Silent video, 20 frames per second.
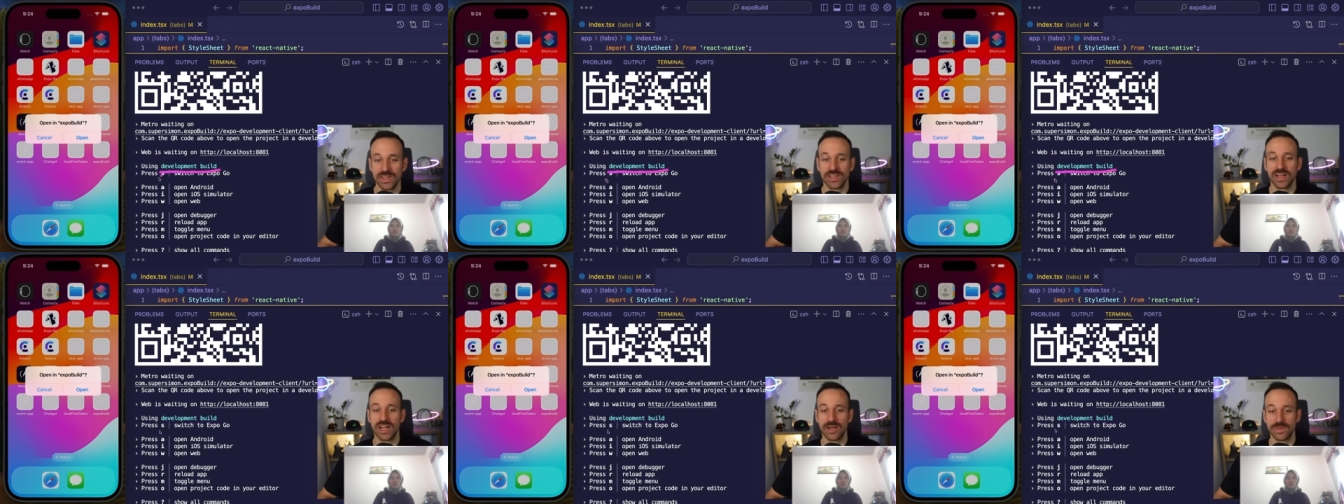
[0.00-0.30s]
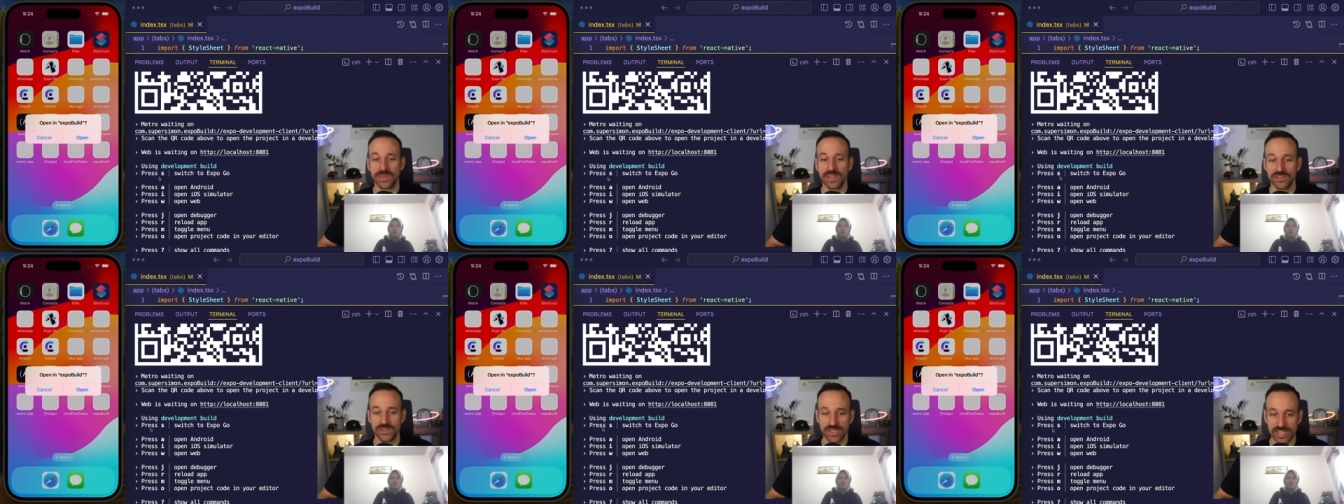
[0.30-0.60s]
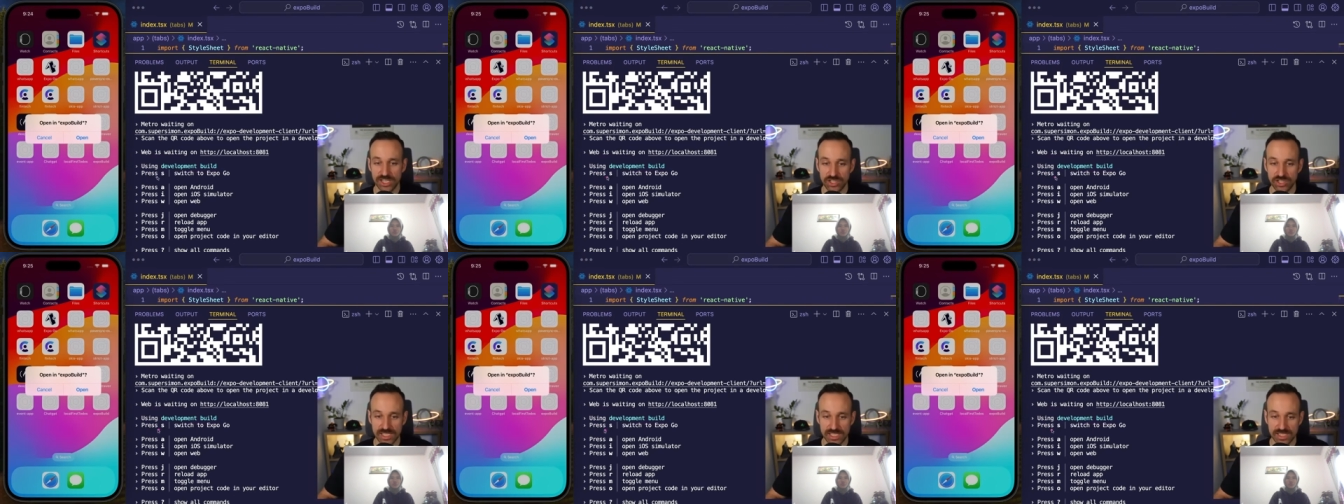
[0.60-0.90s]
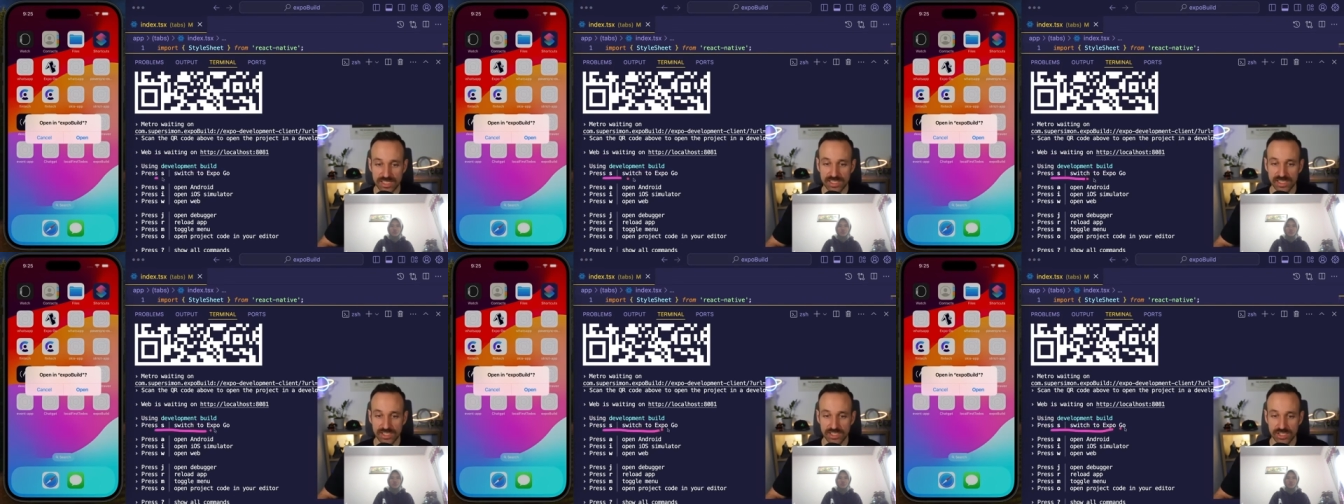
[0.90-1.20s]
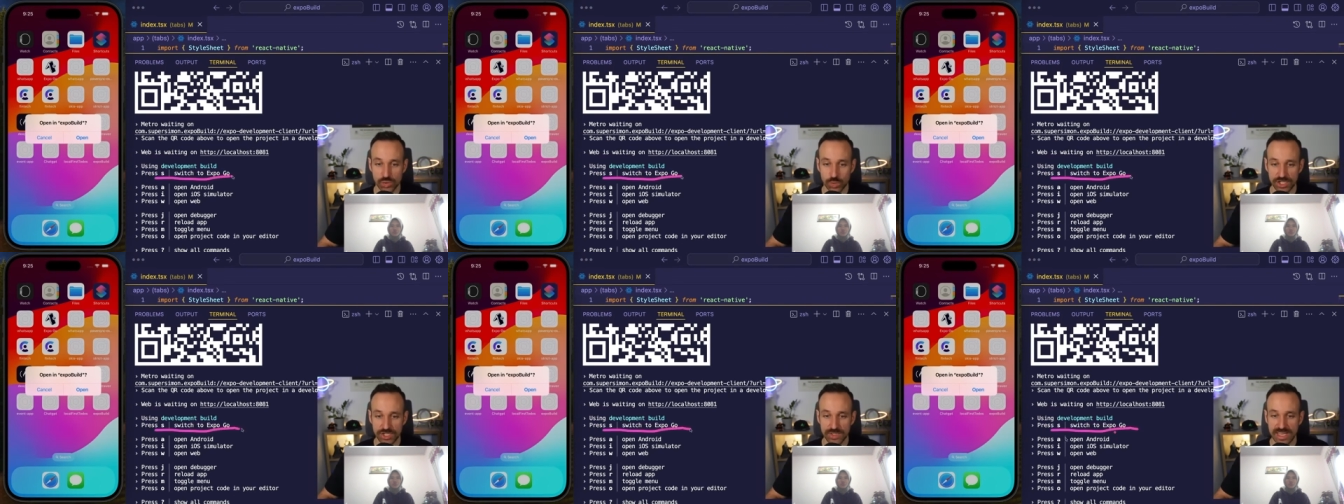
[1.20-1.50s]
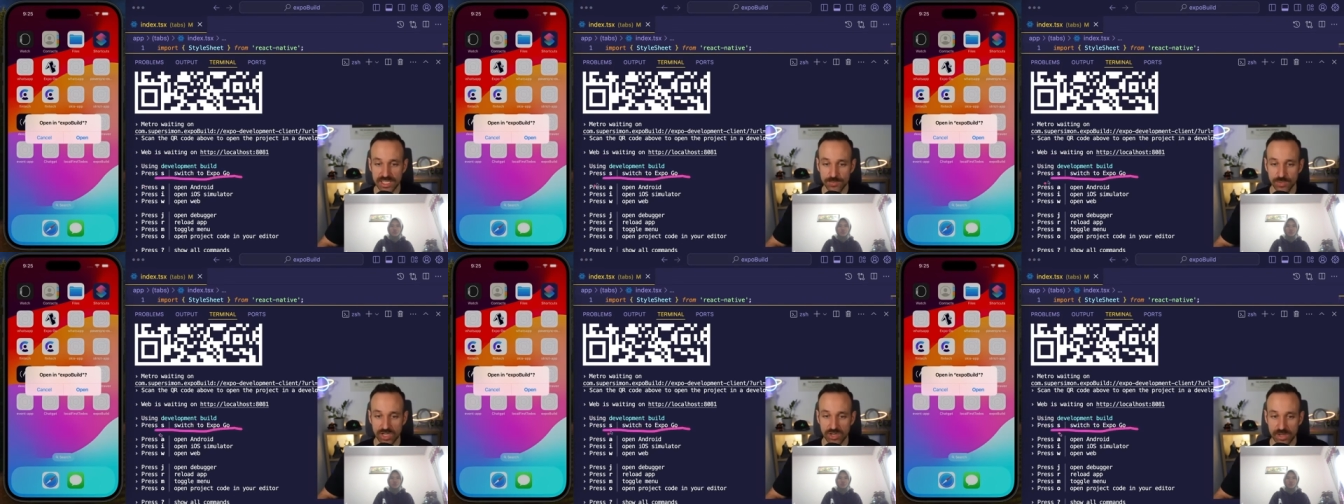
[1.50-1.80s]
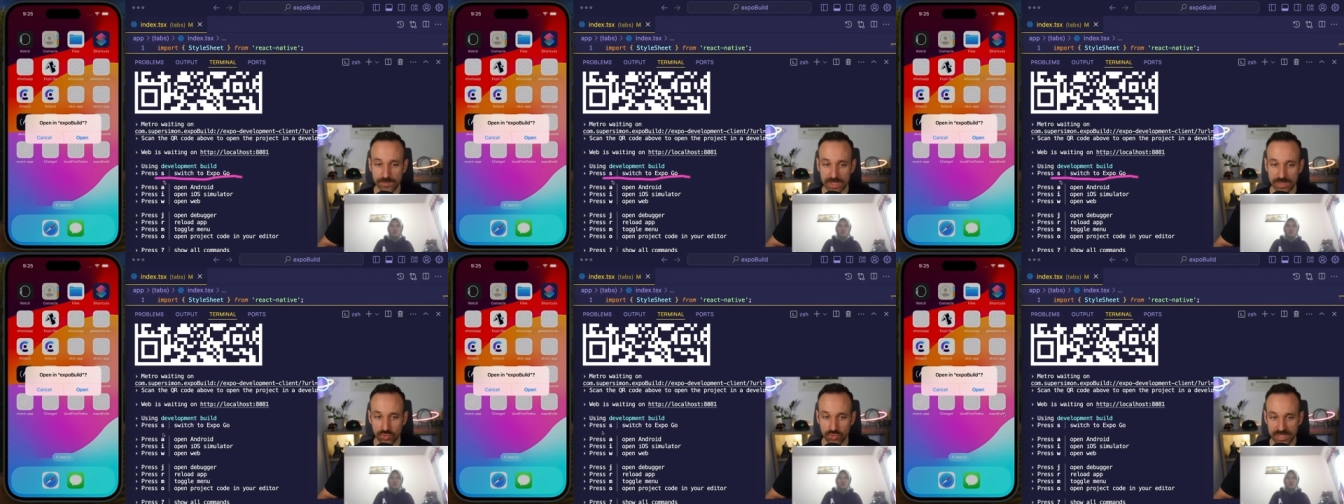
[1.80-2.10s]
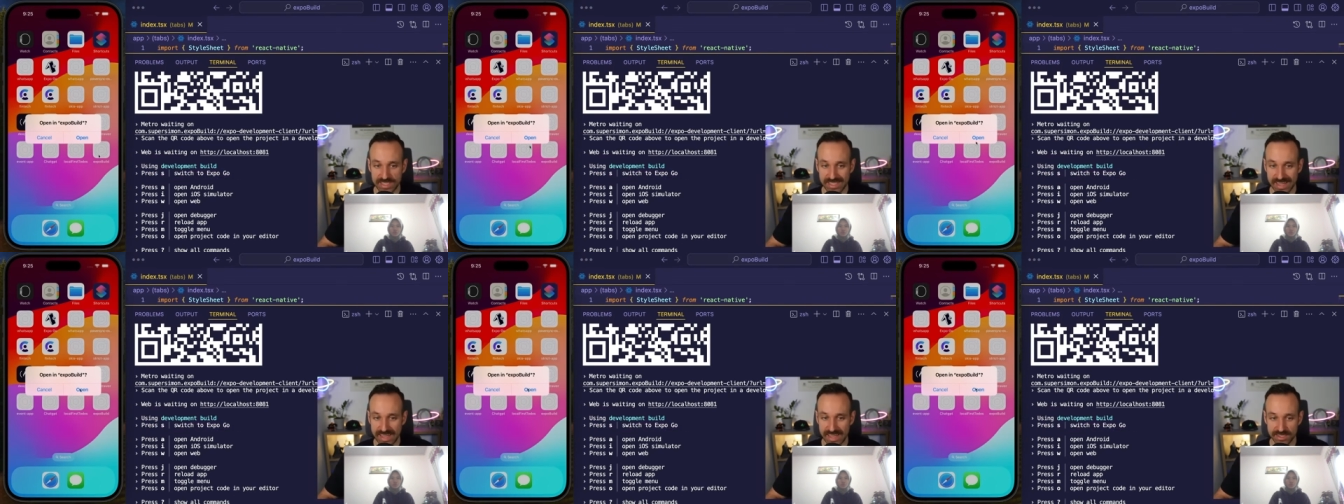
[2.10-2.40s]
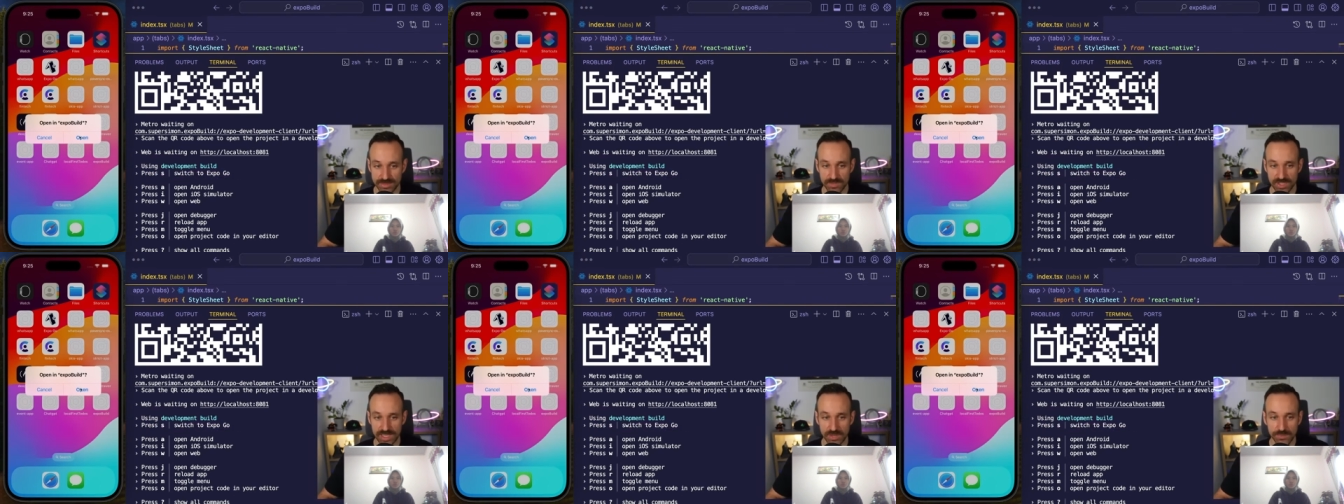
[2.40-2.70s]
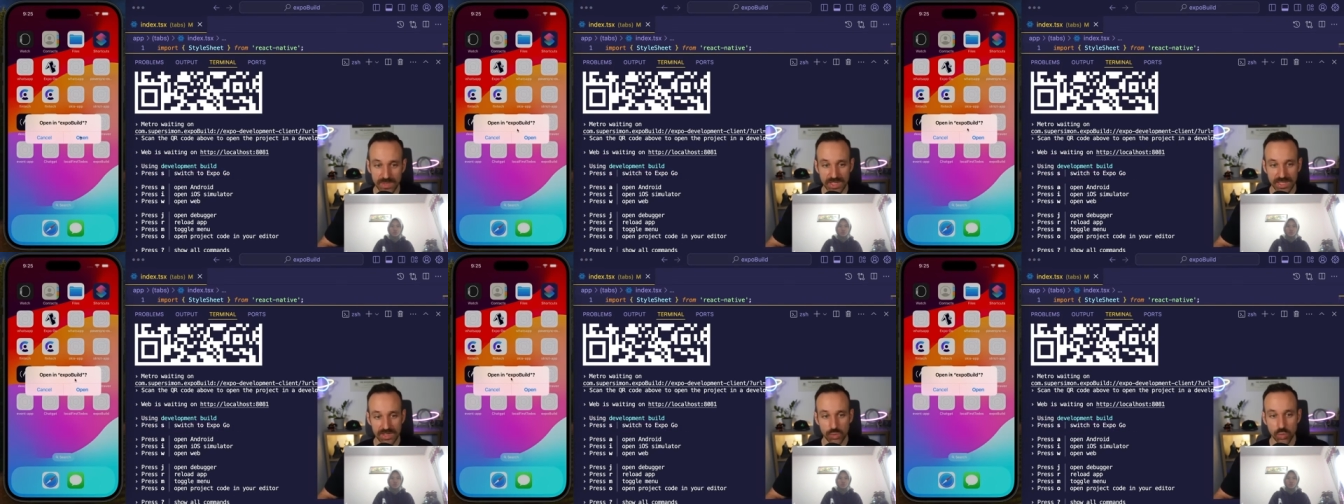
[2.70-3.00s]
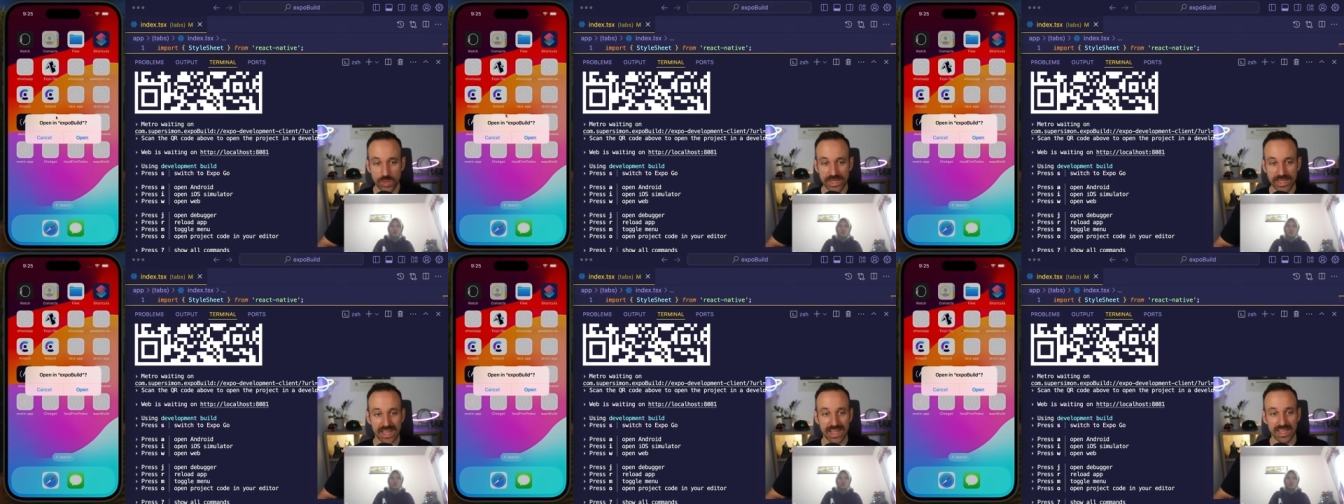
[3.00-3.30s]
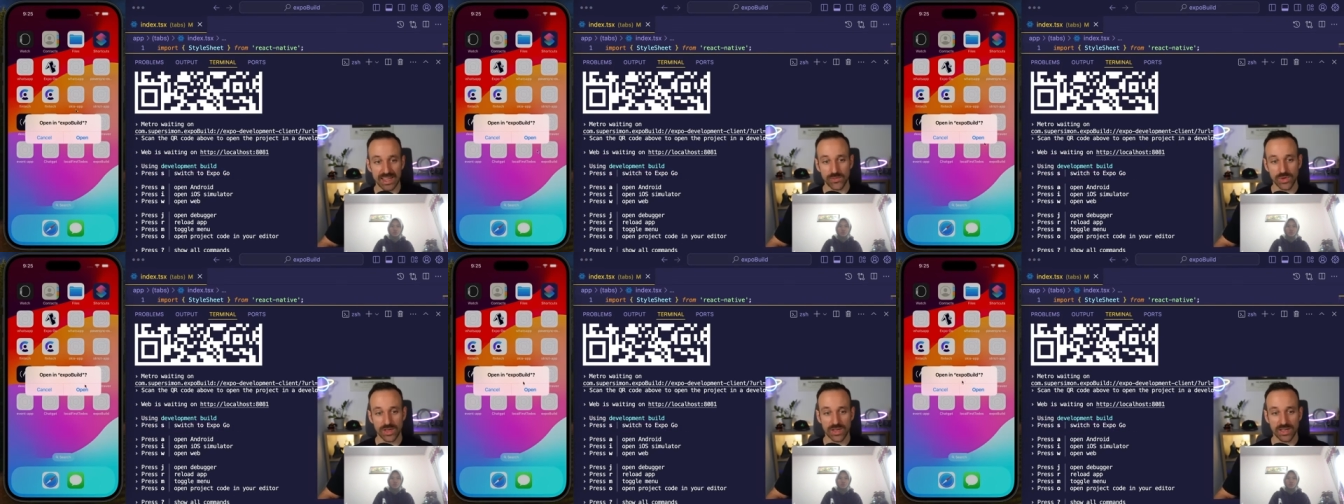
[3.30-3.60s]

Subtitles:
There you can actually still switch to the Expo Go app by pressing S. So now we have